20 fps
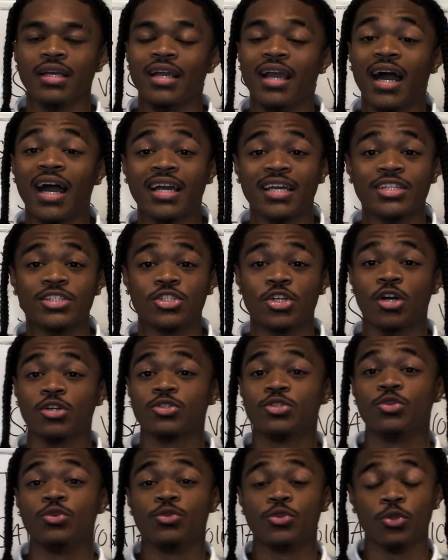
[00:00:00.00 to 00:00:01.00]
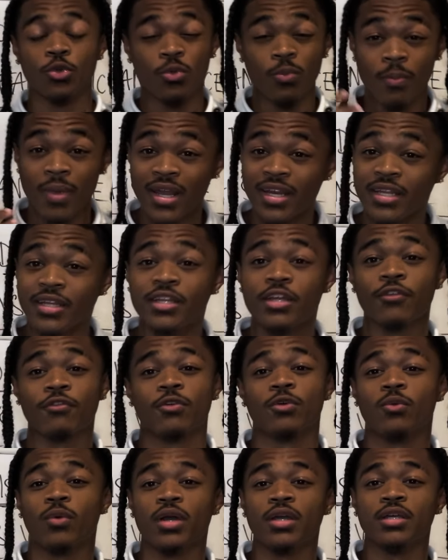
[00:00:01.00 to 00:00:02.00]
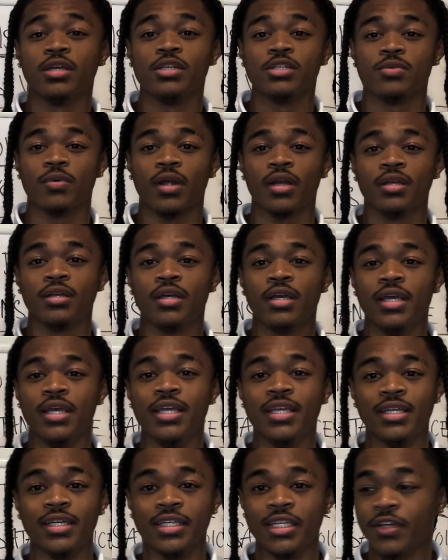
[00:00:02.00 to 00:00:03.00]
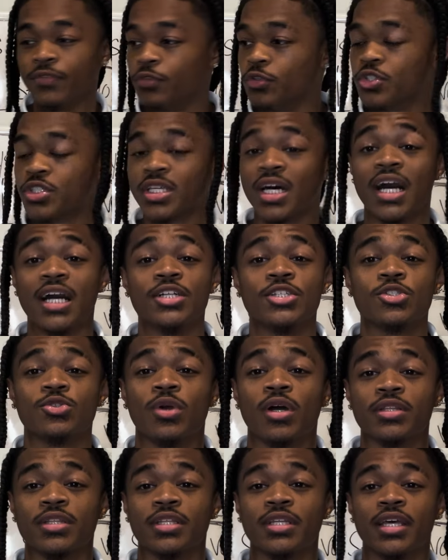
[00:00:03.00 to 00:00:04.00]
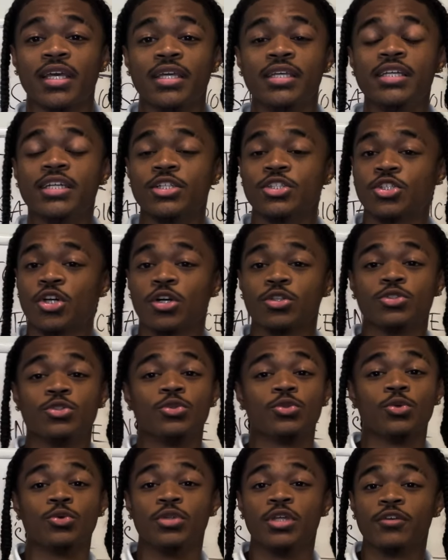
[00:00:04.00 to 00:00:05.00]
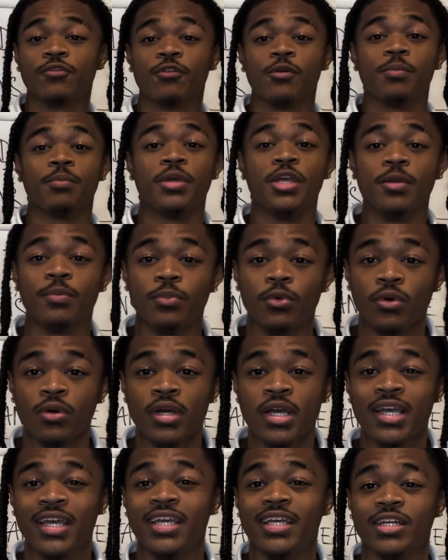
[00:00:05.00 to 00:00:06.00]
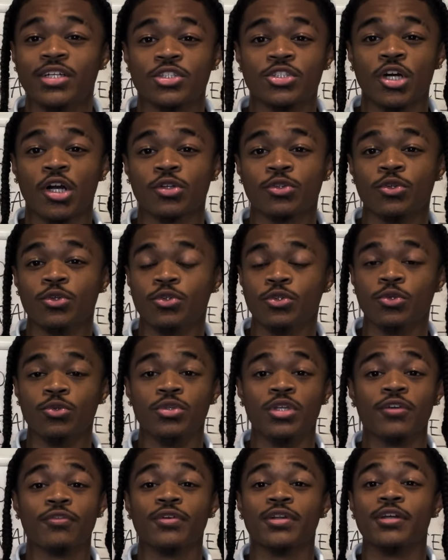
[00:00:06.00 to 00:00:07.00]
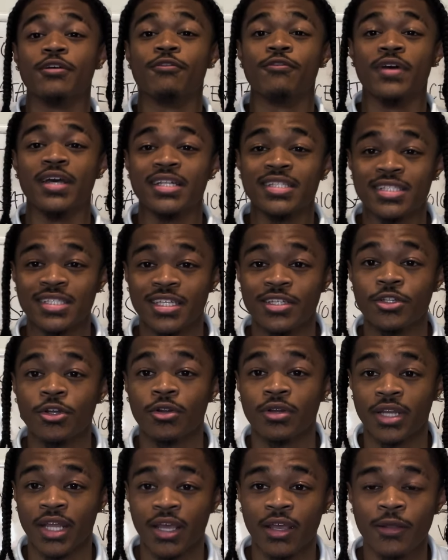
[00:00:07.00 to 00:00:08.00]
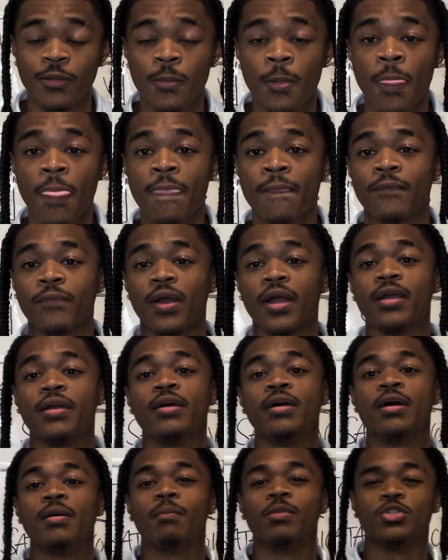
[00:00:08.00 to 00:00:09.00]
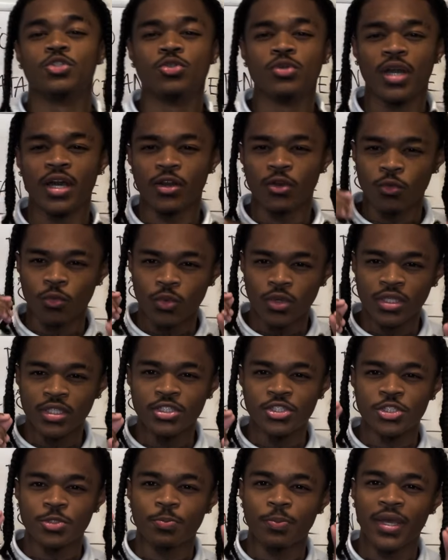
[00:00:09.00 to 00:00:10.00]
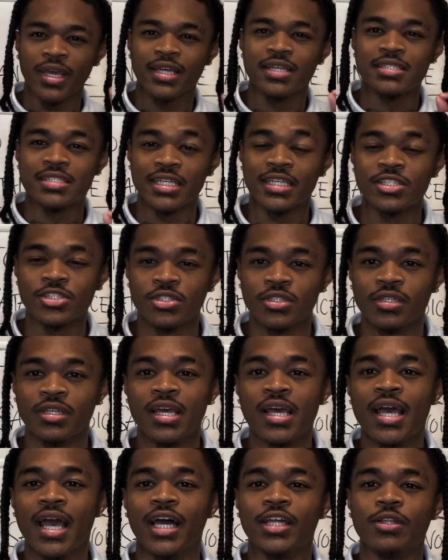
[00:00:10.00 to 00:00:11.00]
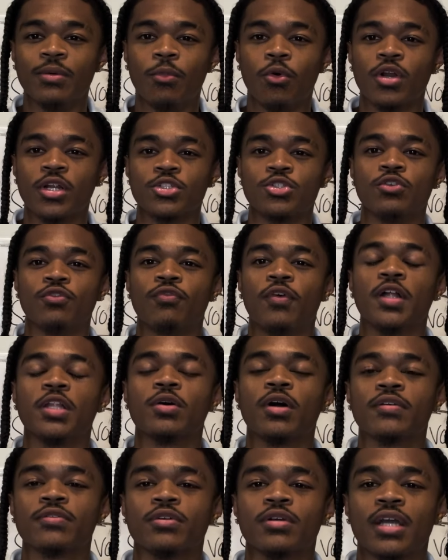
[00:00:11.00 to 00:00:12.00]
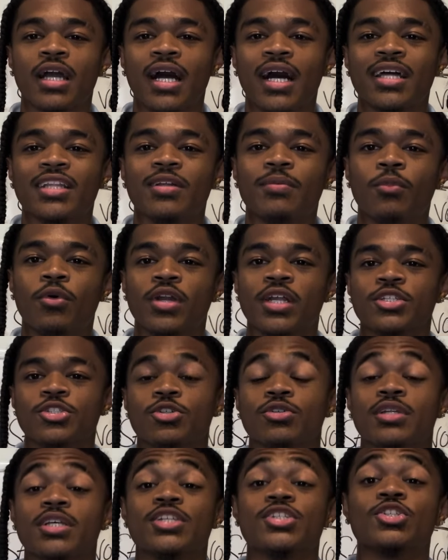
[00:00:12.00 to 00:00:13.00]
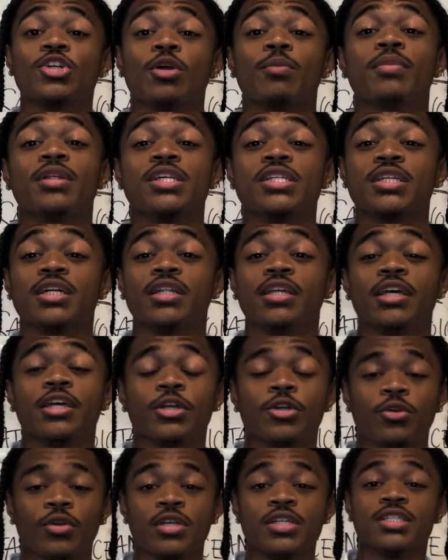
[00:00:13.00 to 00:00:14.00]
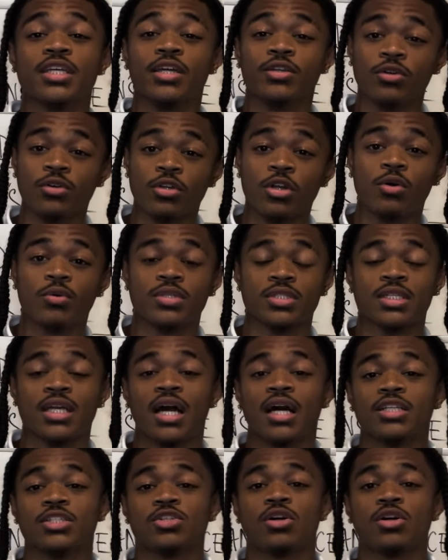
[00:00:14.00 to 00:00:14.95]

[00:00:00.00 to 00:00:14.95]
God can talk to you through many different ways, right? He could give you signs throughout the day. He could talk to you through different people. He could talk to you through different events in your day, right? But you got to really just pay attention. And the more that you follow after God, the more that your discernment is going to increase, and you'll know it's God